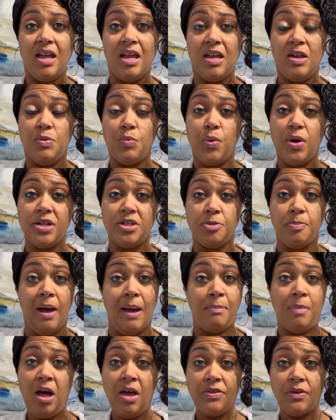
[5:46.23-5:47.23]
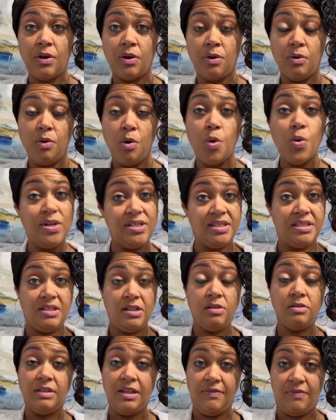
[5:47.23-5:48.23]
in which my mother, who is
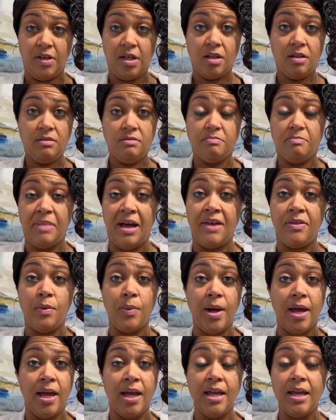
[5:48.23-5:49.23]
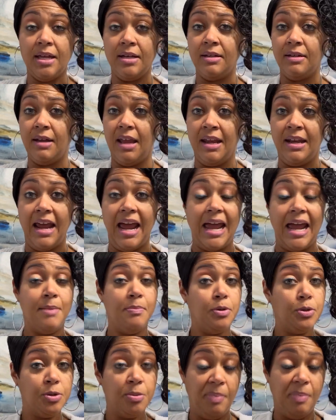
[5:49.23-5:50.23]
still living, by the way, and
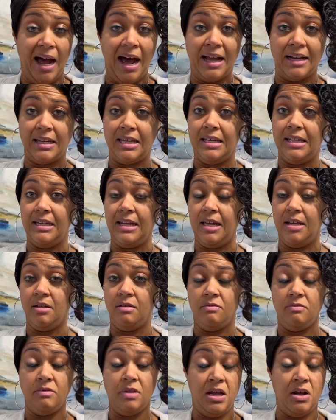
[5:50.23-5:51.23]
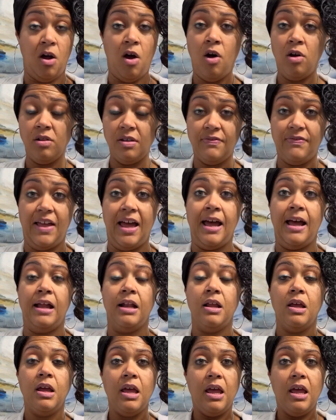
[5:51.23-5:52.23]
able-bodied and all of that,